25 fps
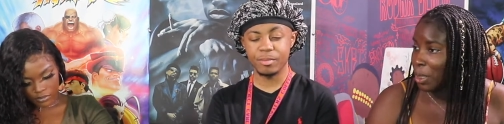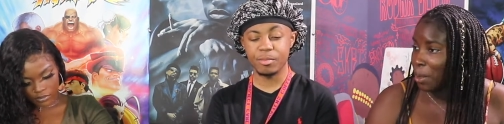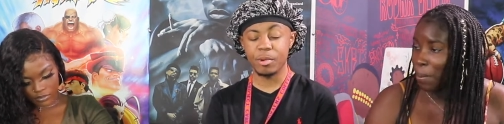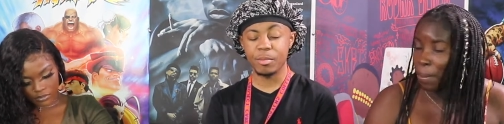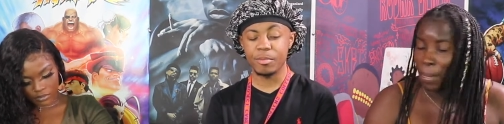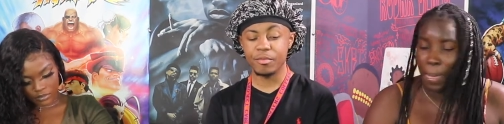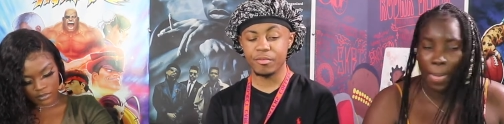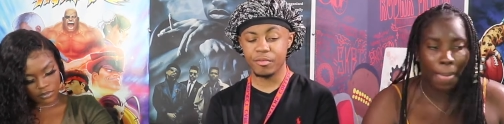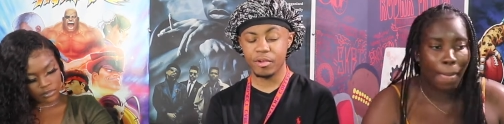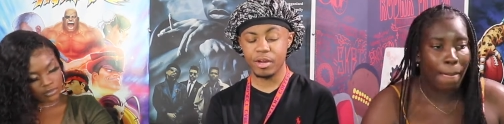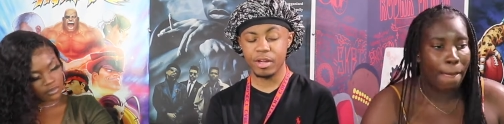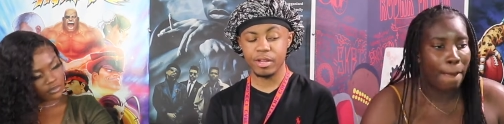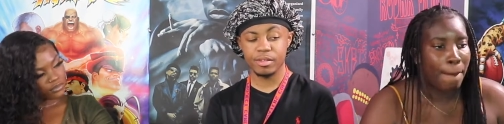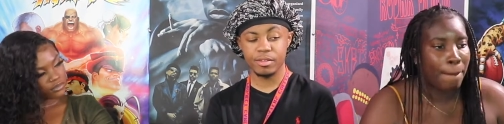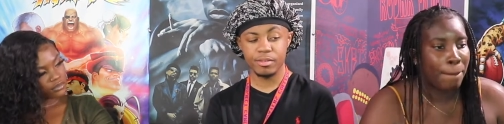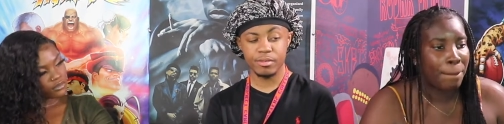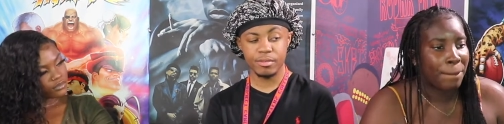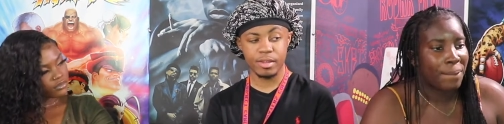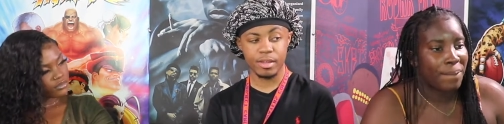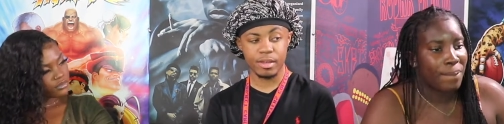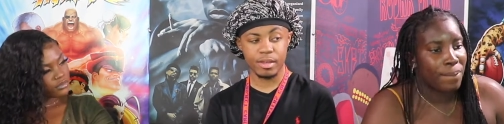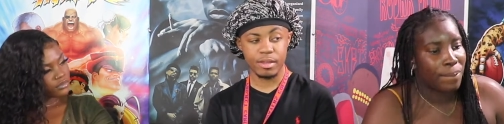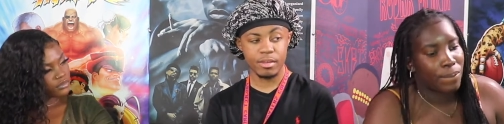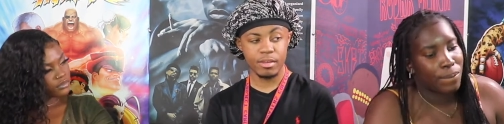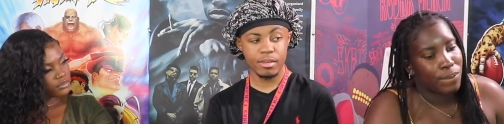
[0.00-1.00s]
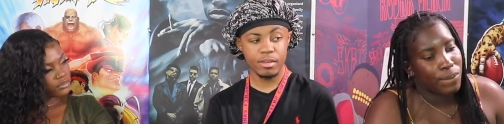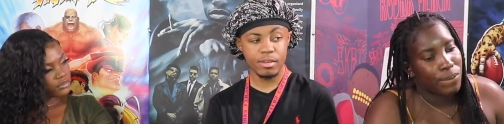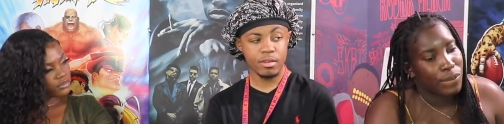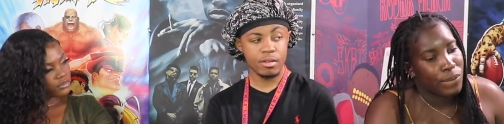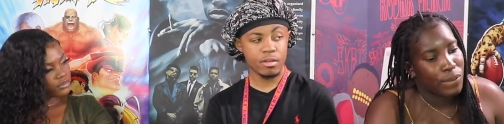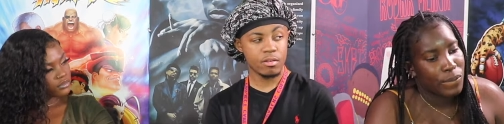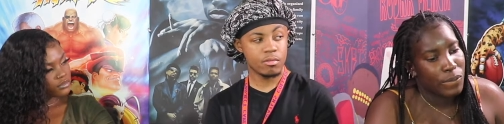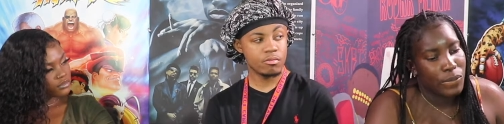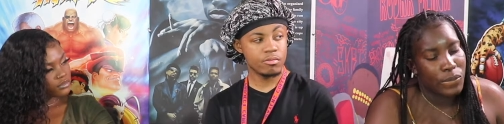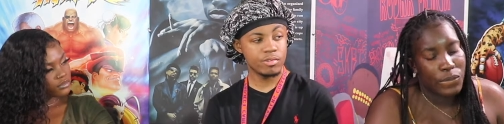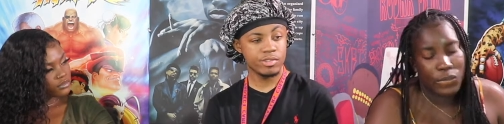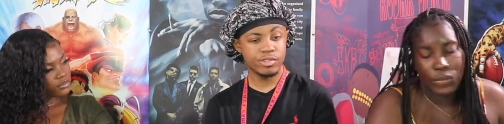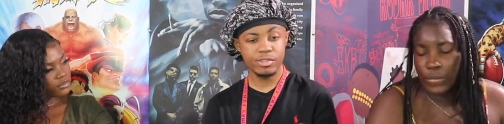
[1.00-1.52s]
Speaker 1: bit more. Before I do that,
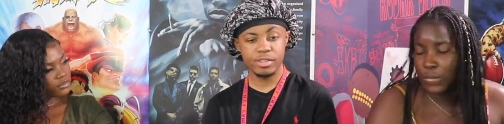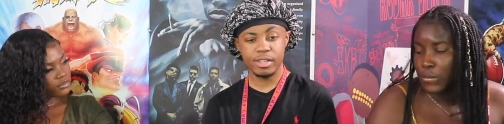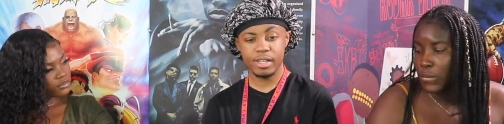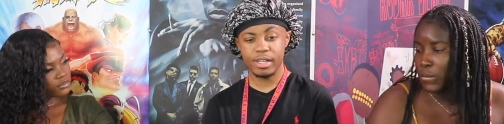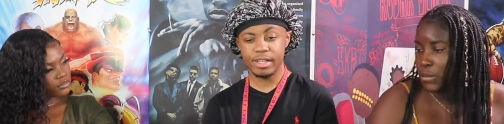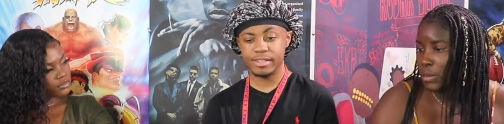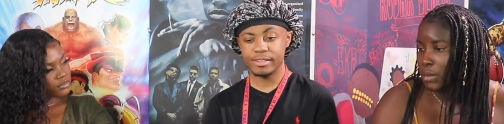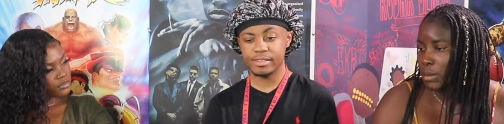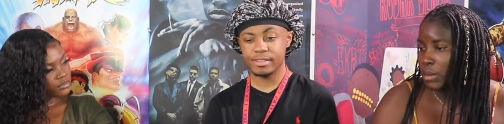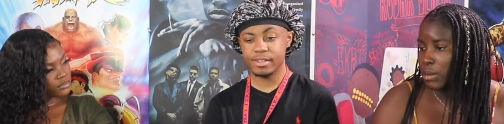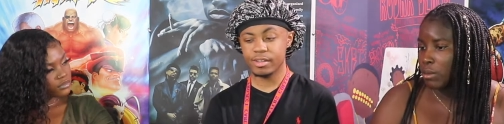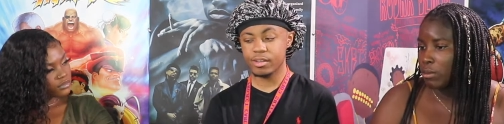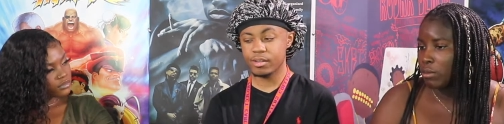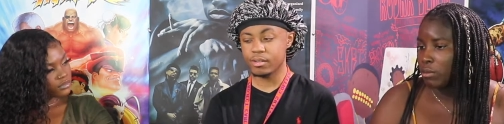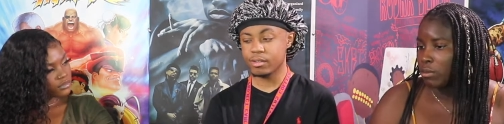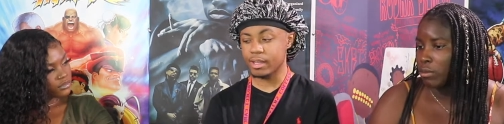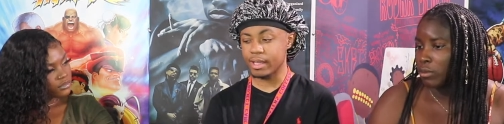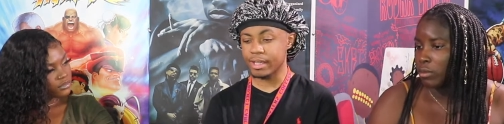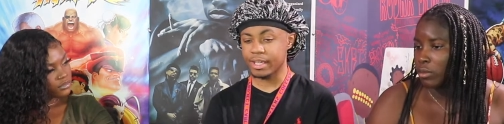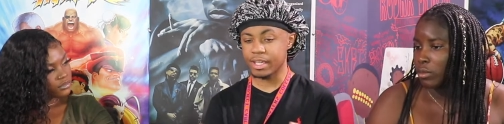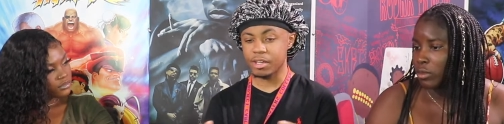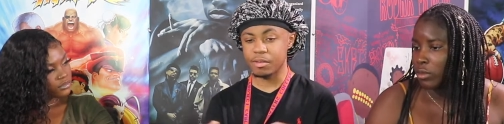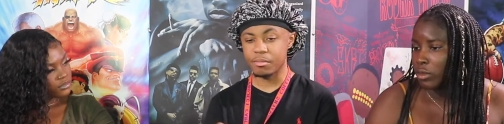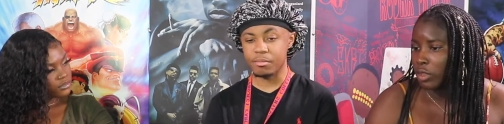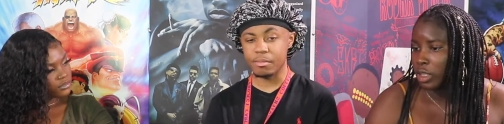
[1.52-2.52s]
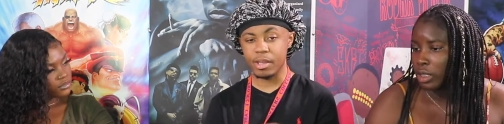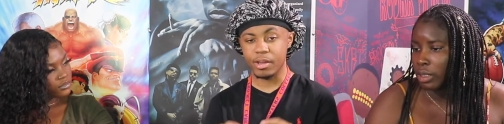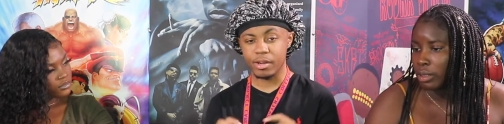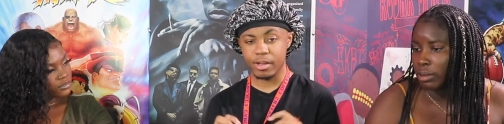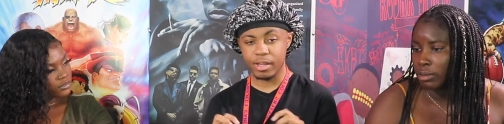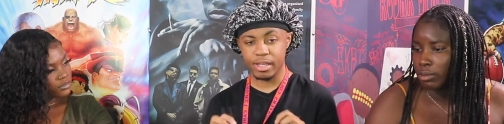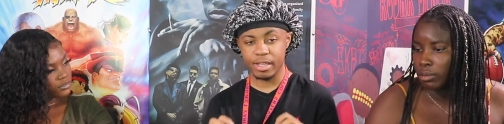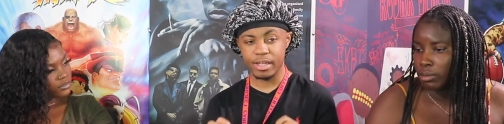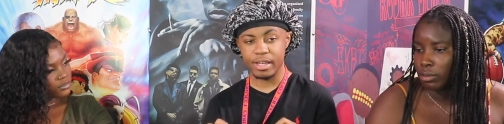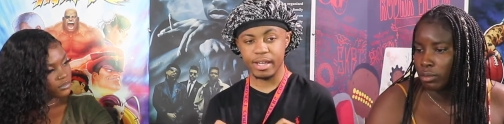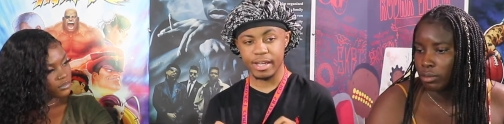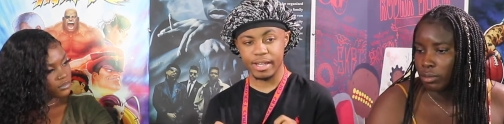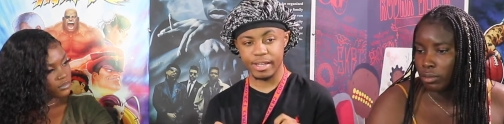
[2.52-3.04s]
would you guys say you're like
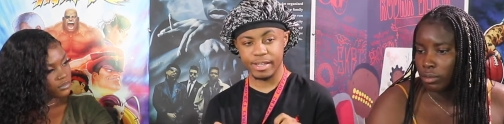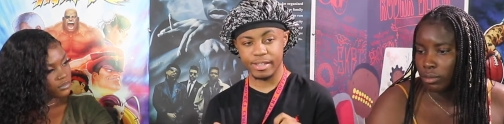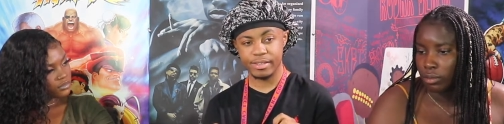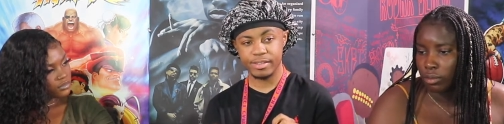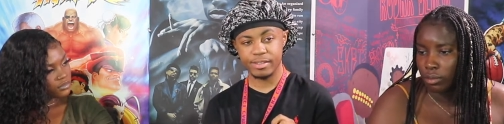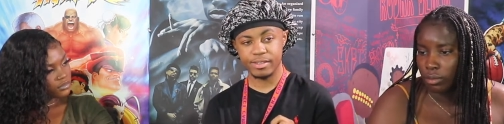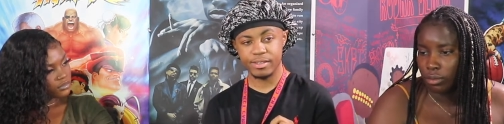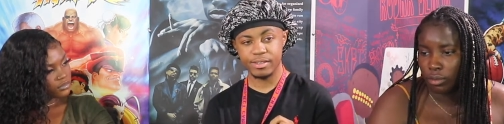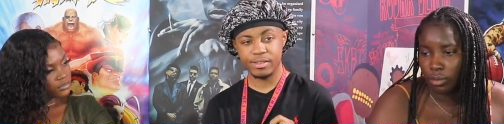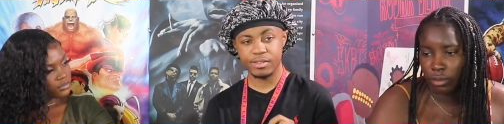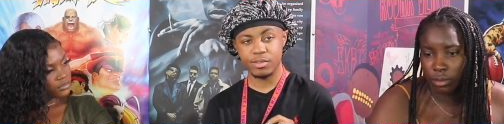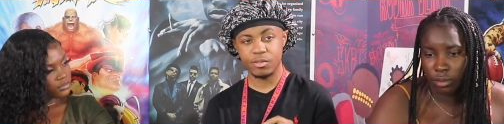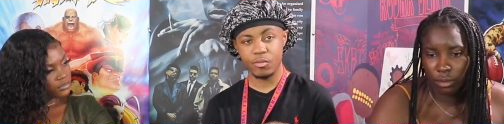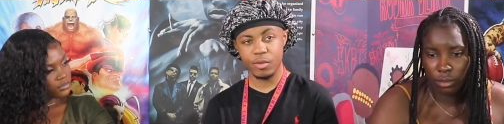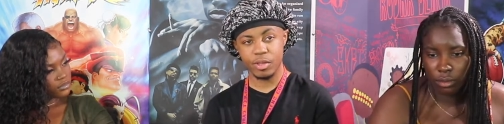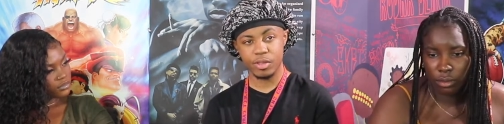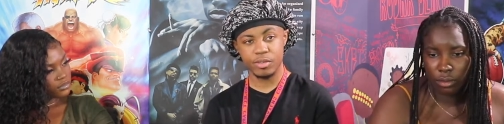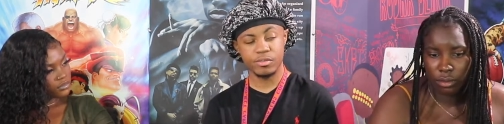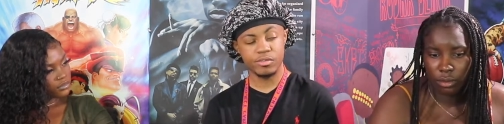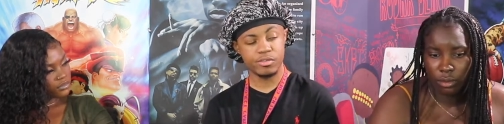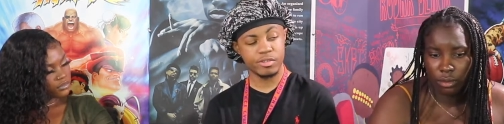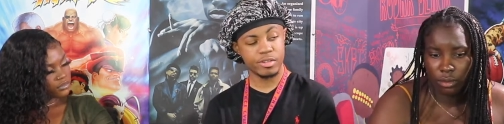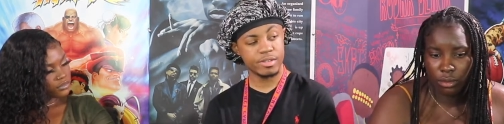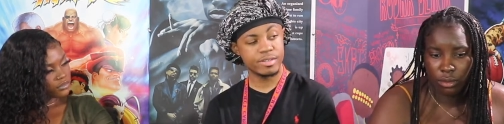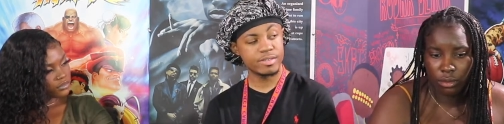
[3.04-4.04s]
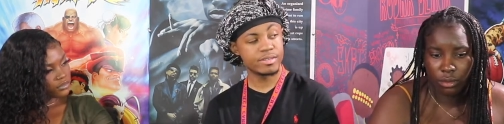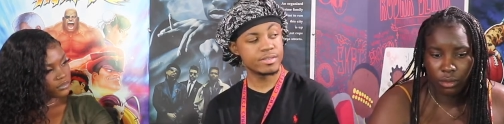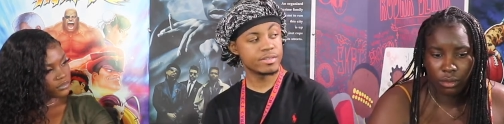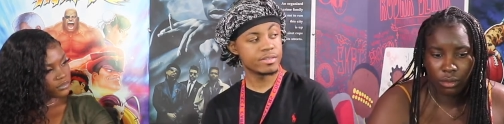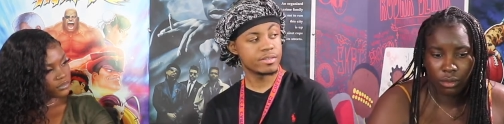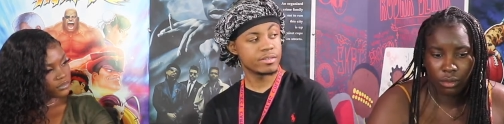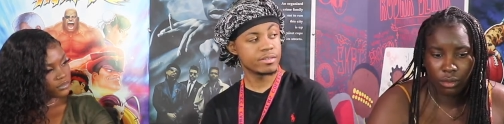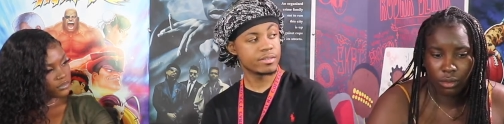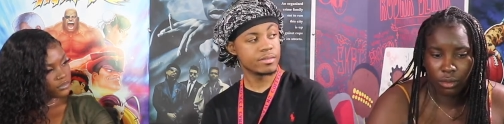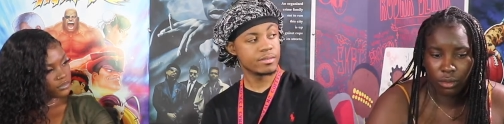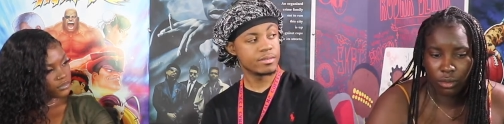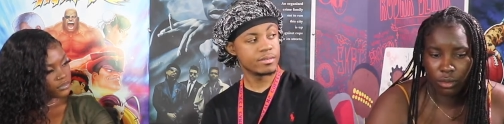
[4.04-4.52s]
Americanized the way you dress?